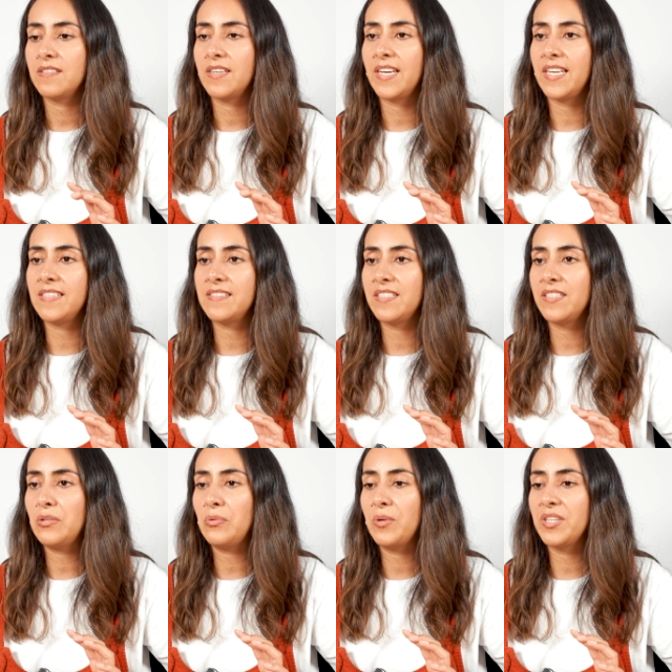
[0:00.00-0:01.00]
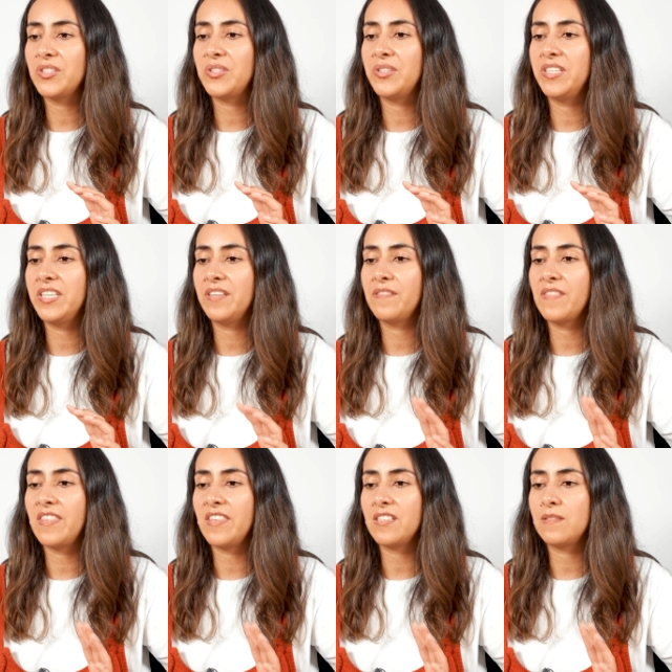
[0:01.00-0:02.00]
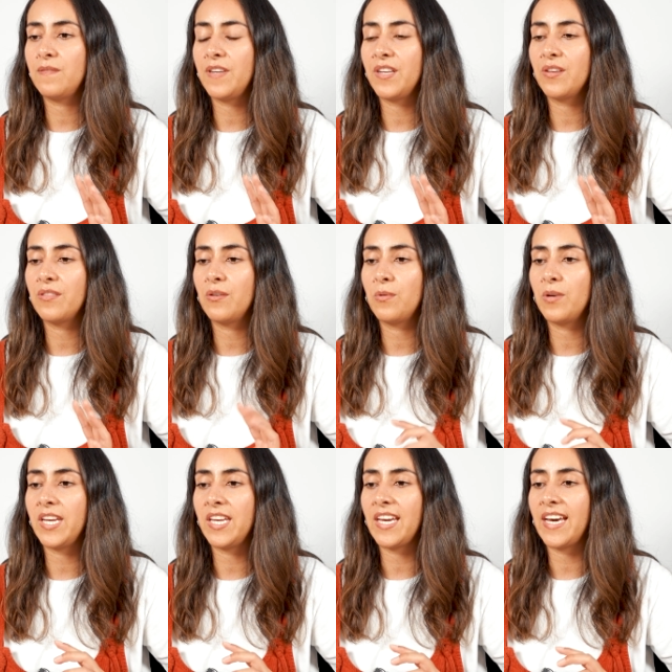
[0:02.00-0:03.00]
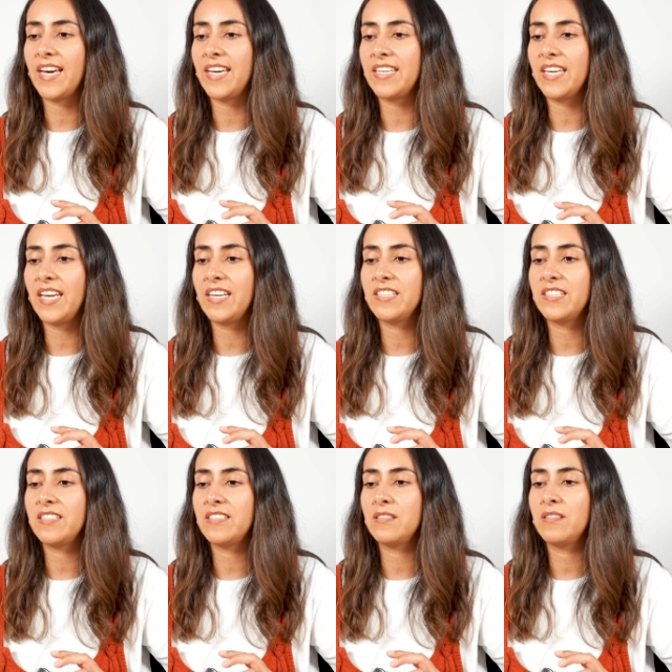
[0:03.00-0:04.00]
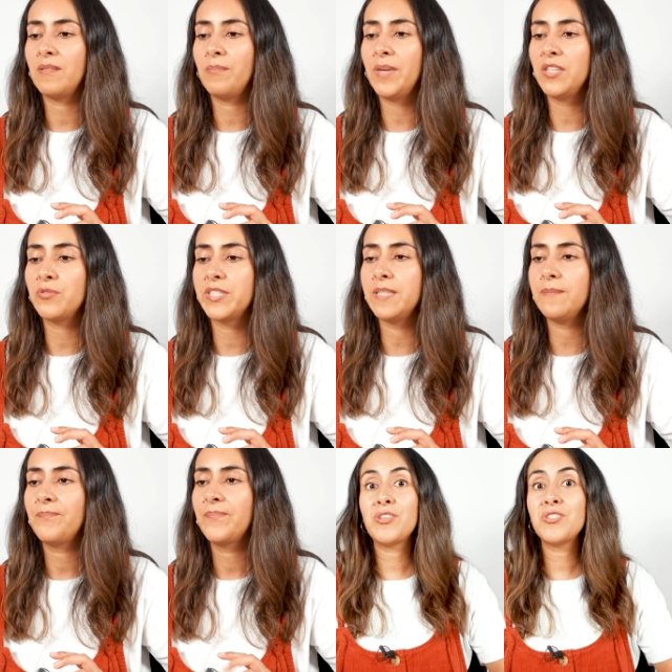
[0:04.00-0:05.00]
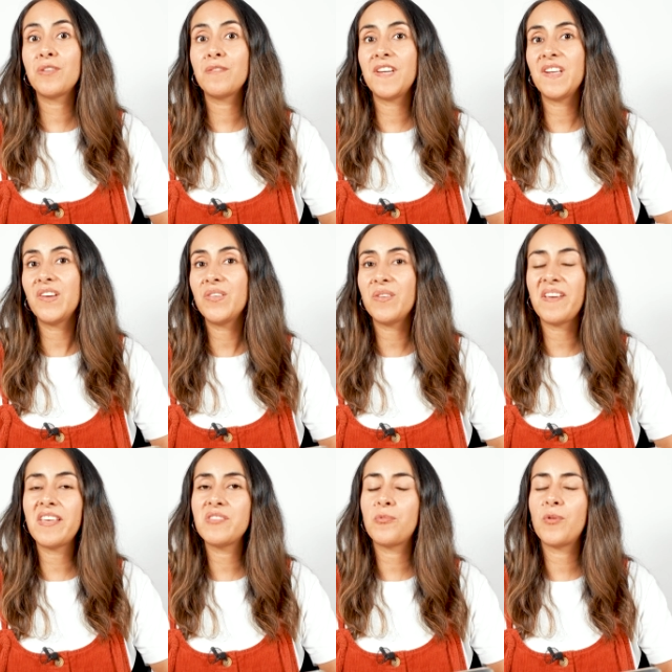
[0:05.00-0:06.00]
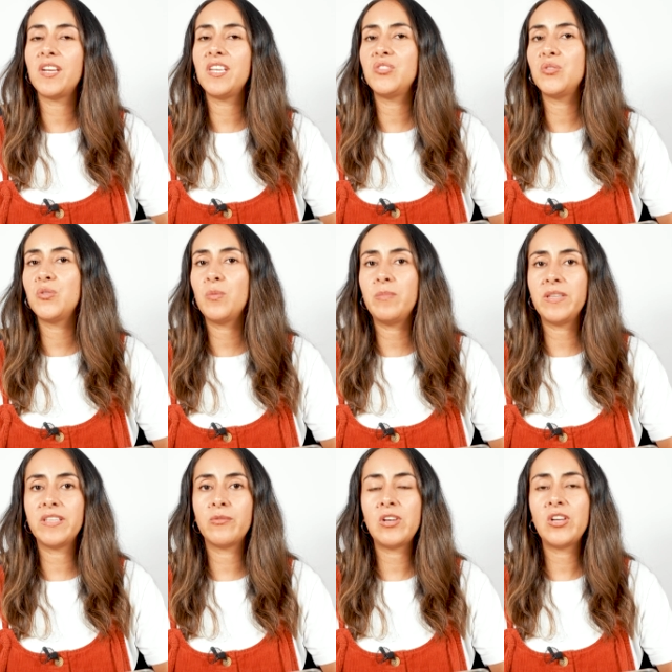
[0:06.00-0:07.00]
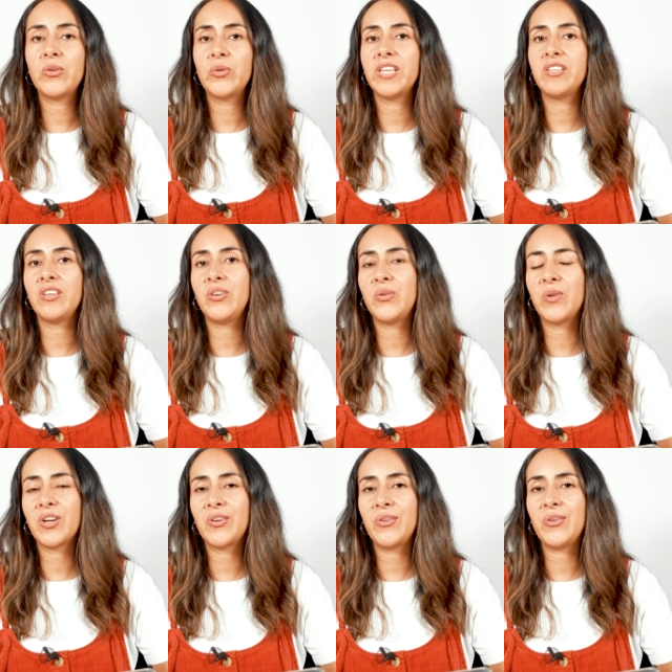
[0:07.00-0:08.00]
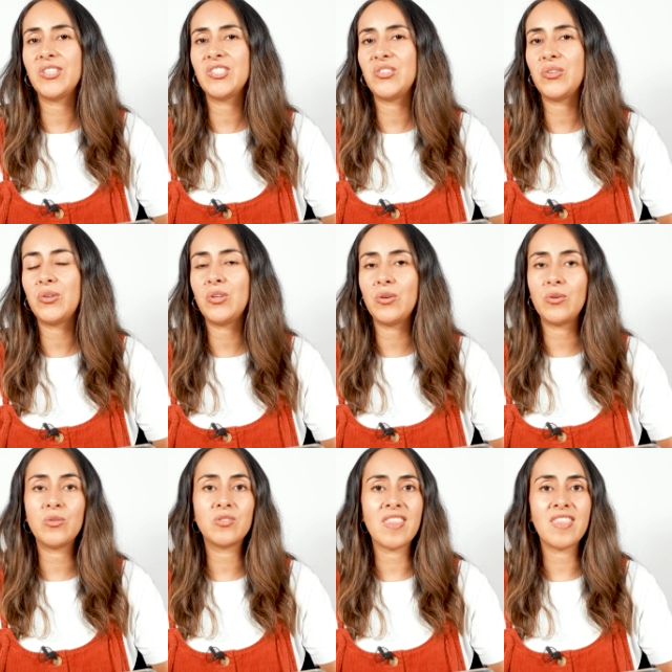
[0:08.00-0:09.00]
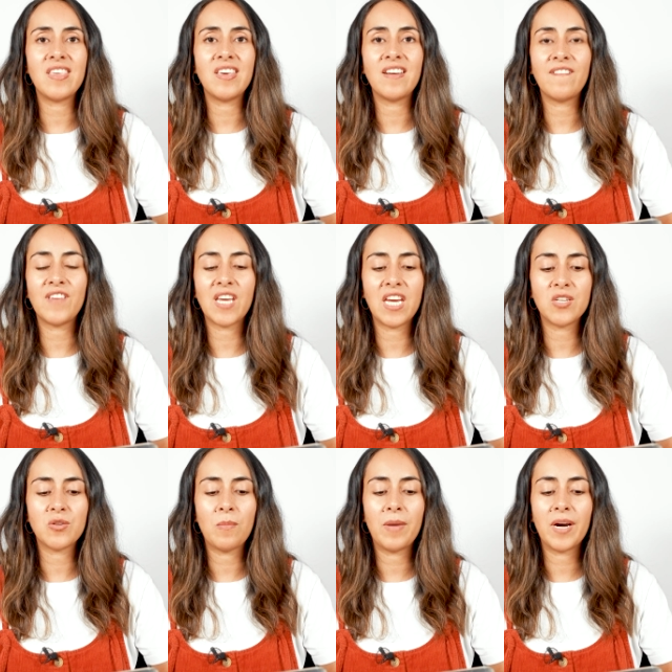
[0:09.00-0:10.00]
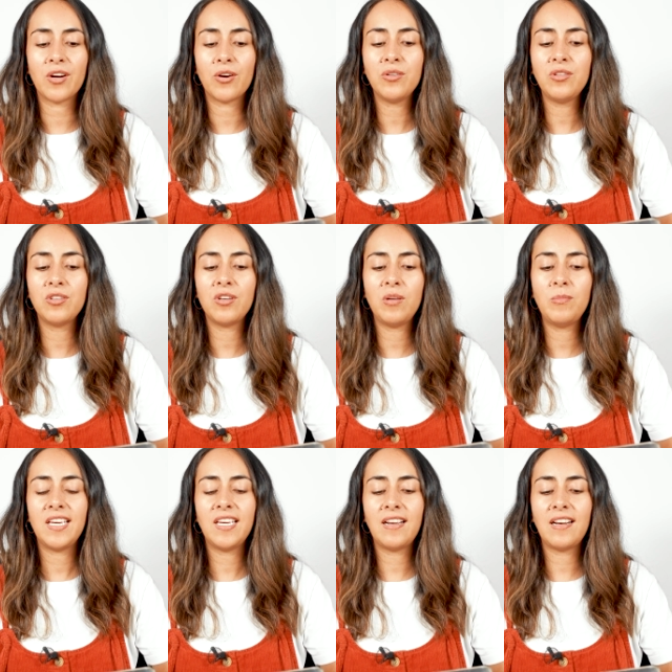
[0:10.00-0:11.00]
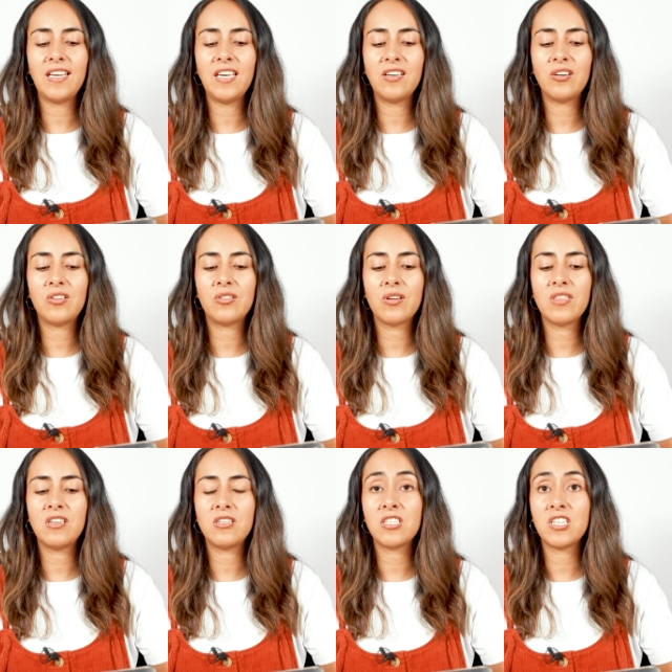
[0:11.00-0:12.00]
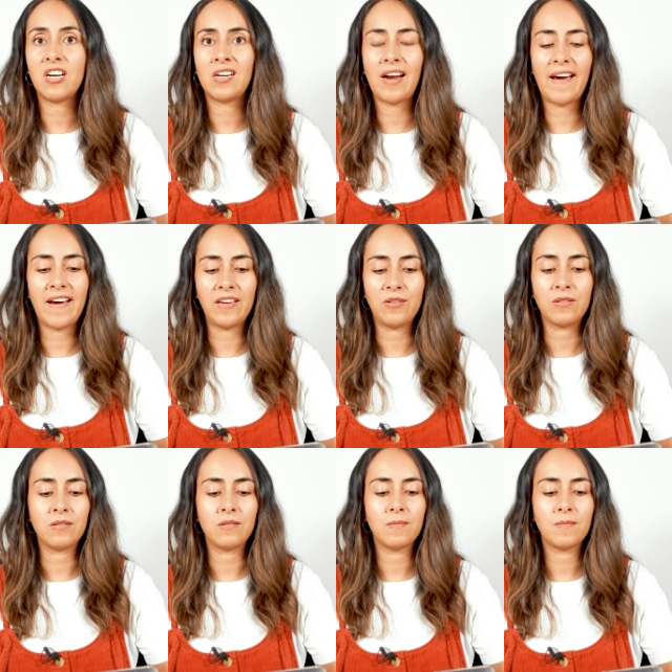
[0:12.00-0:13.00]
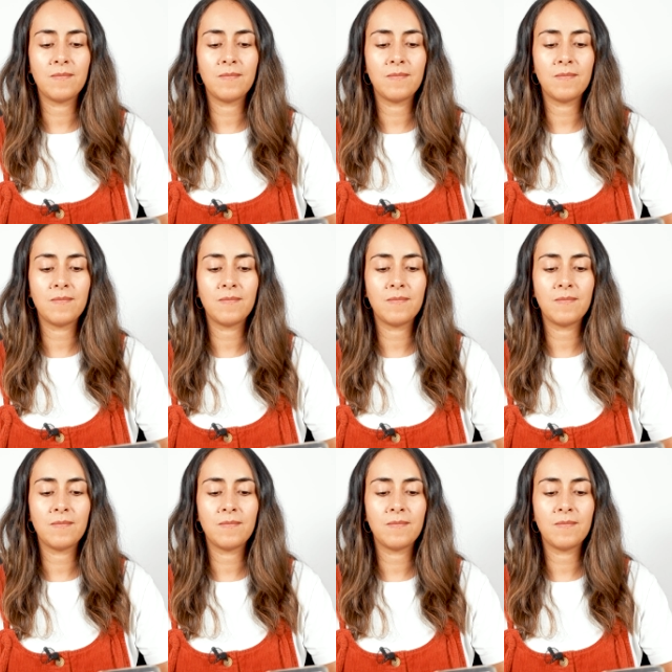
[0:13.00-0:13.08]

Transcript: I still want to leave this video the way I edited manually. Once your video is ready to be downloaded, you are going to use the navigation bar on top and click on the share icon.